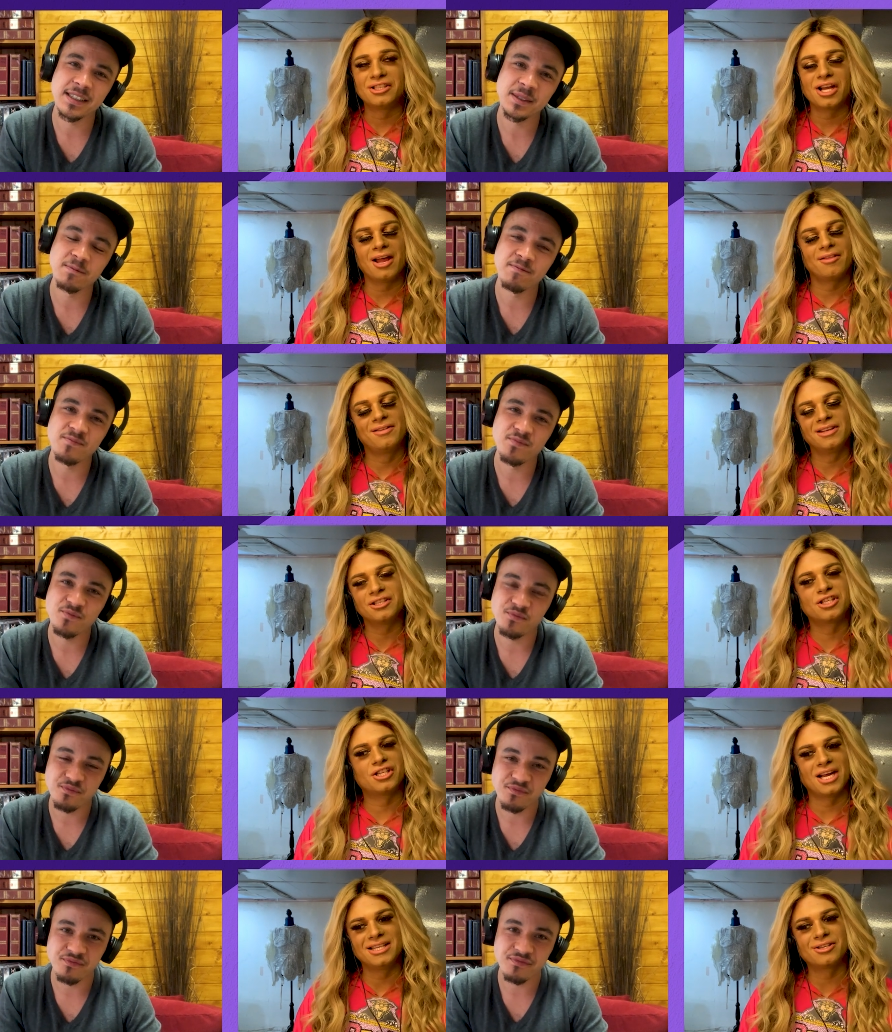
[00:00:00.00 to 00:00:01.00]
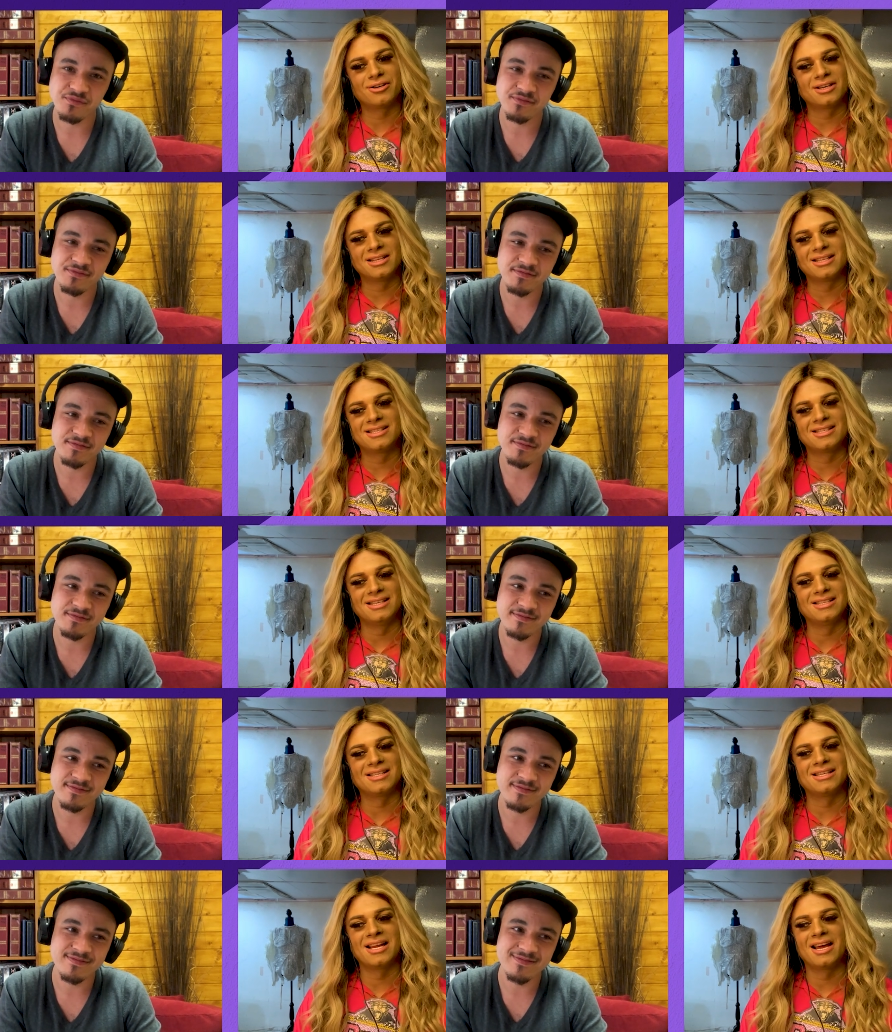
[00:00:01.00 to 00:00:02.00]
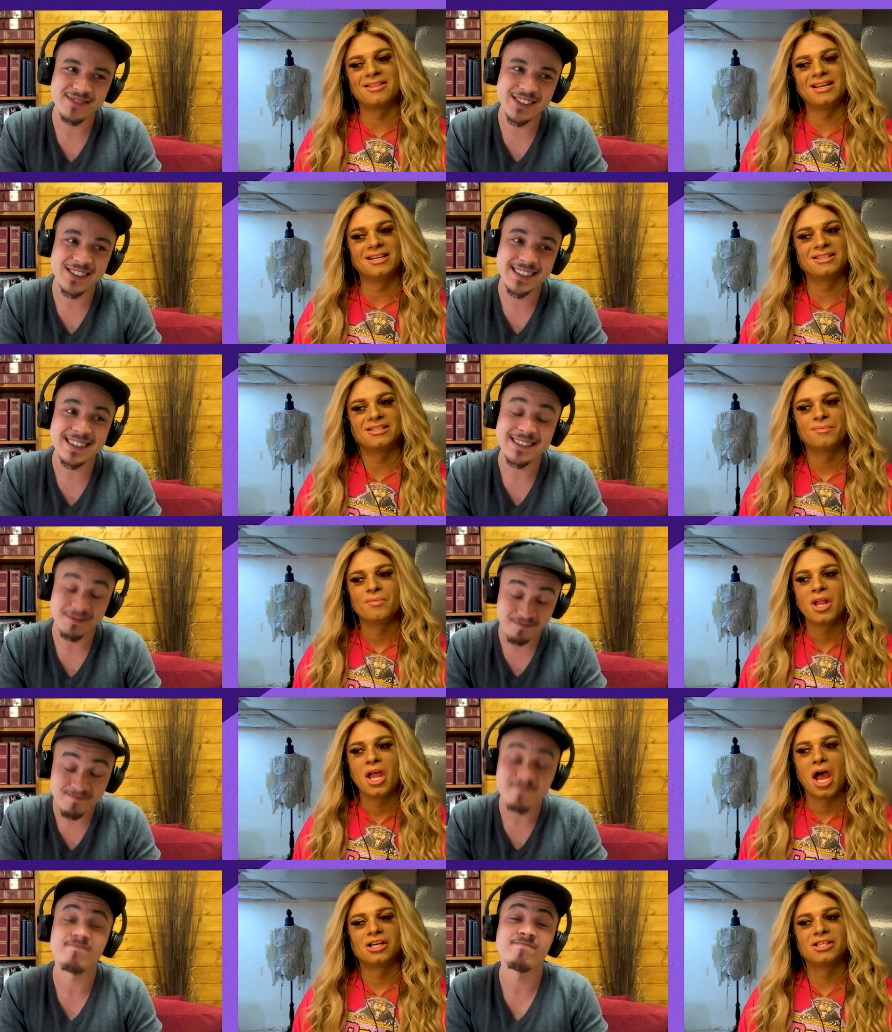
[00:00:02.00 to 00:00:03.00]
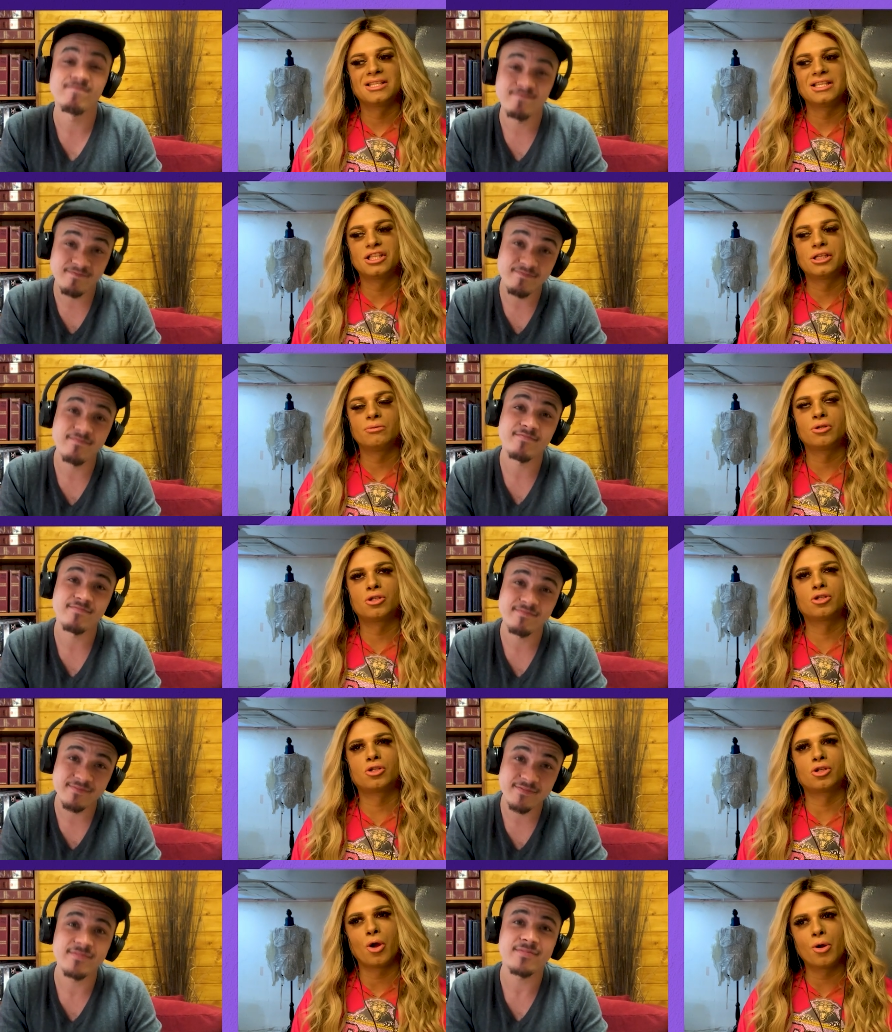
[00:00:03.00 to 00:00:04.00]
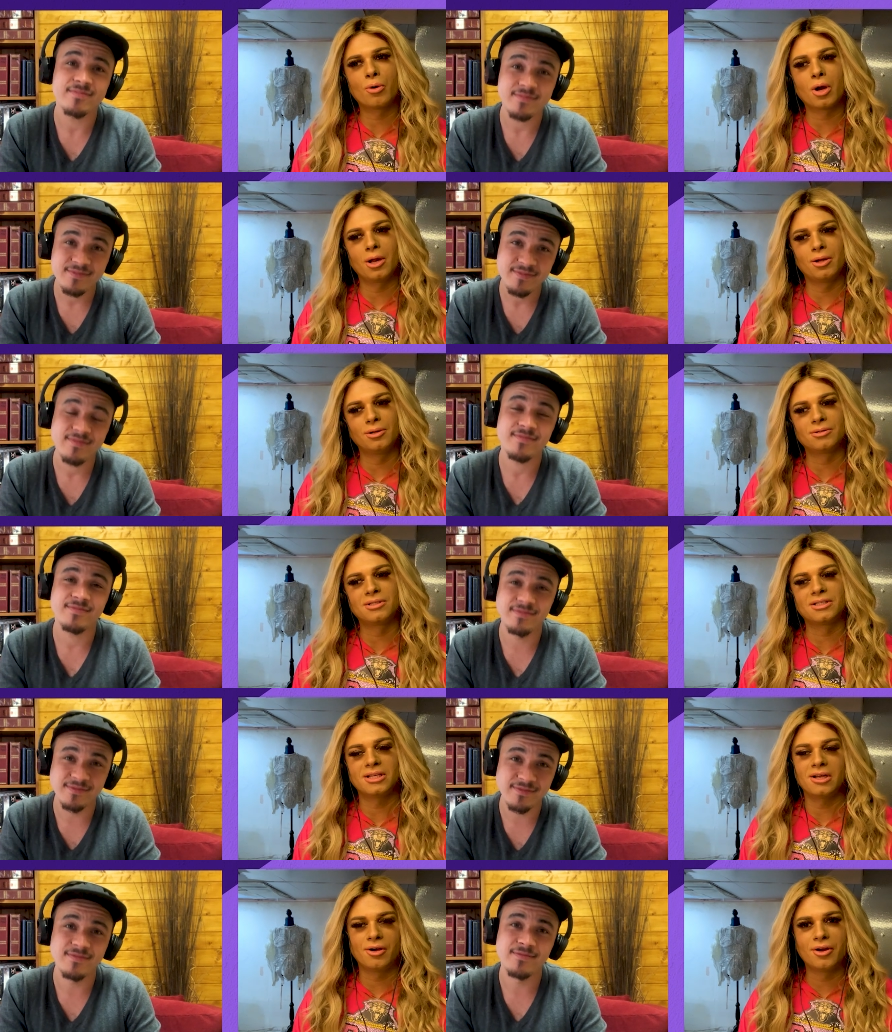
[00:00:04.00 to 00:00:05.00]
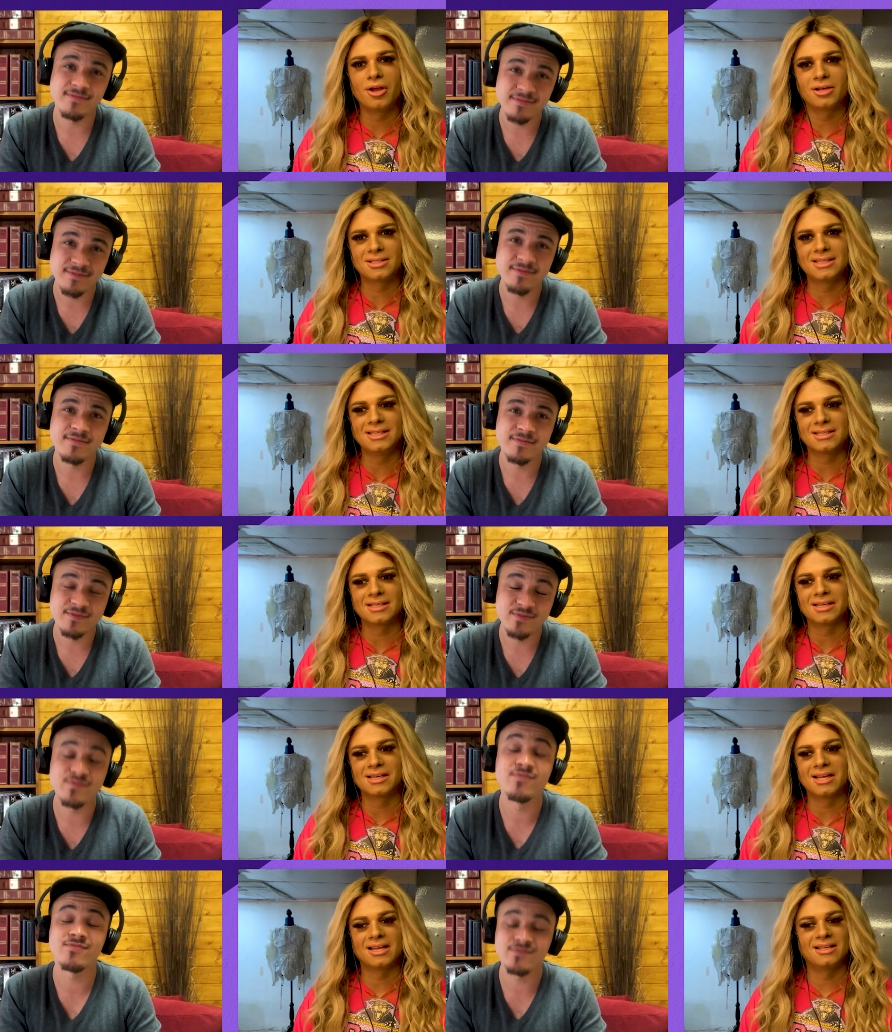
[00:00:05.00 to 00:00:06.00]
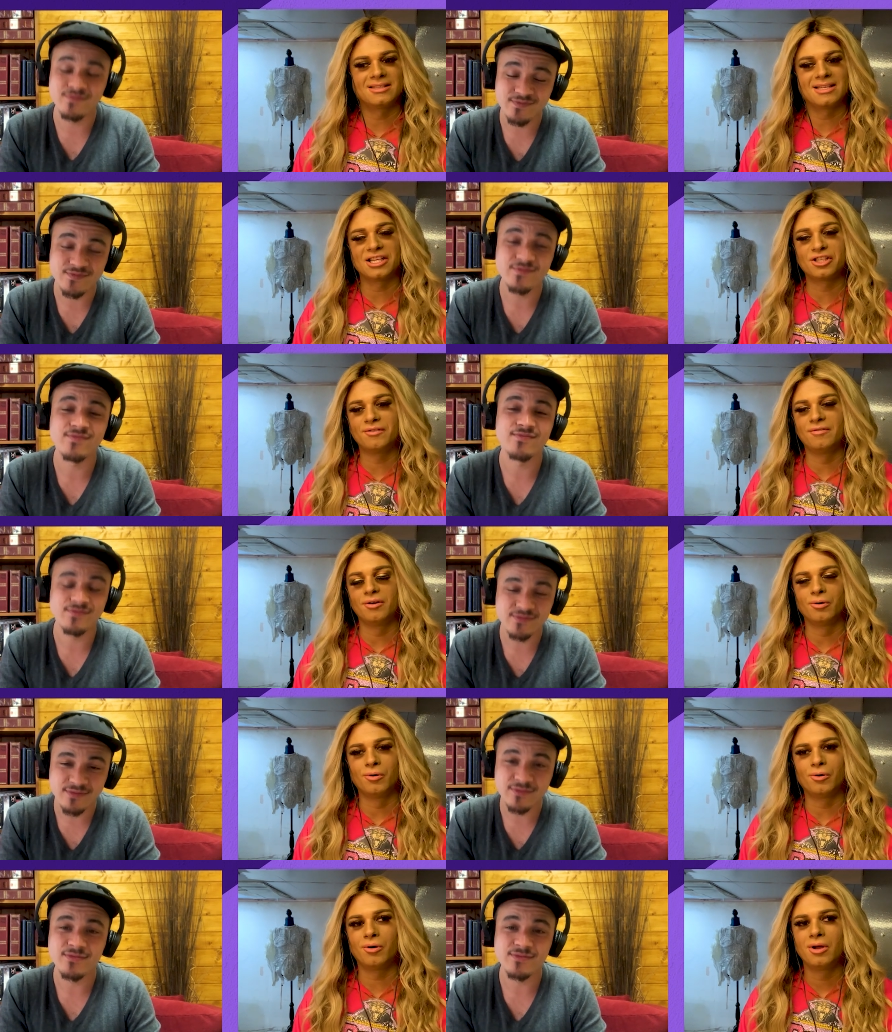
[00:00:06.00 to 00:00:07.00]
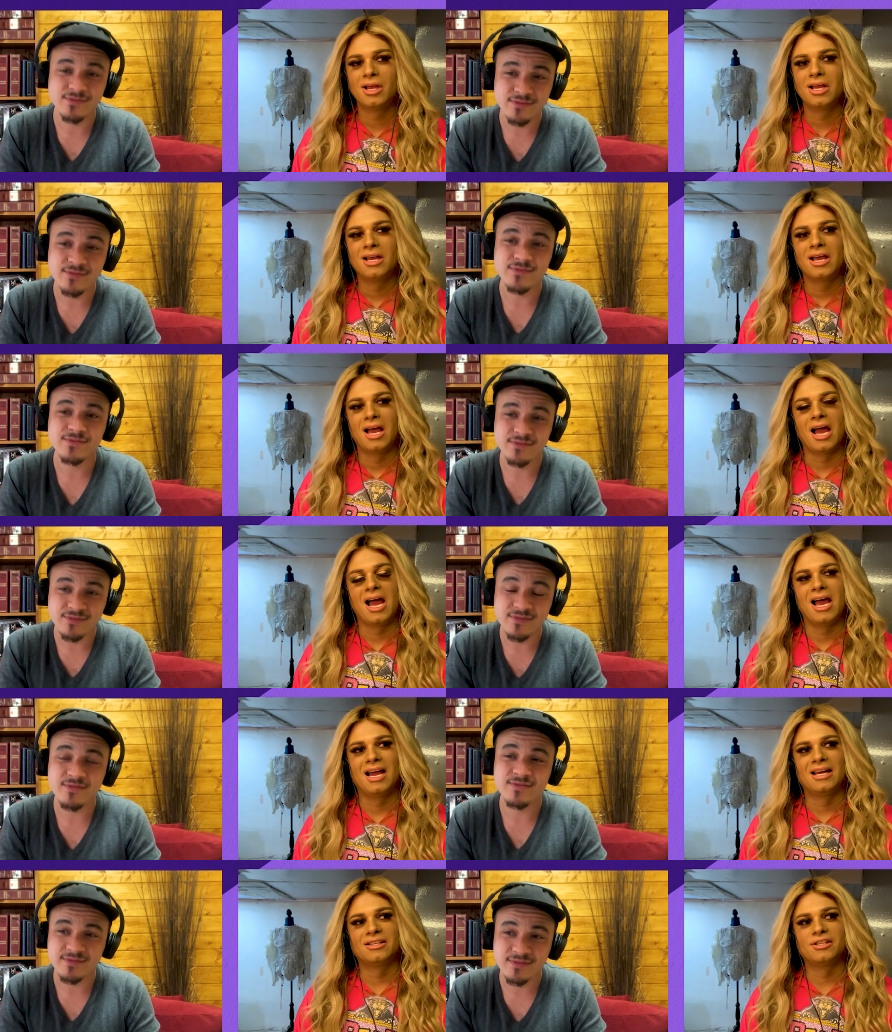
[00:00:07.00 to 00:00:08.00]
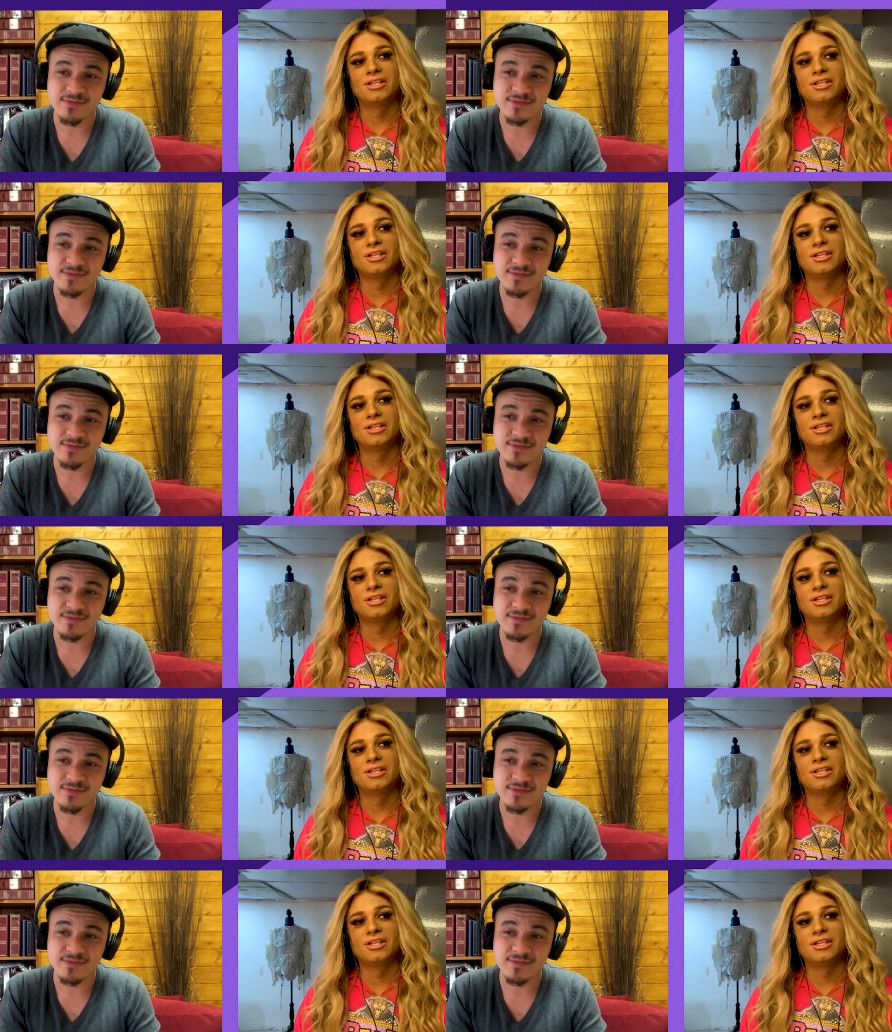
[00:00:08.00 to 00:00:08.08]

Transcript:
Speaker 1: I think Shea's got it this season. I think I just think she was so close on her season mm -hmm. against Sasha Velour and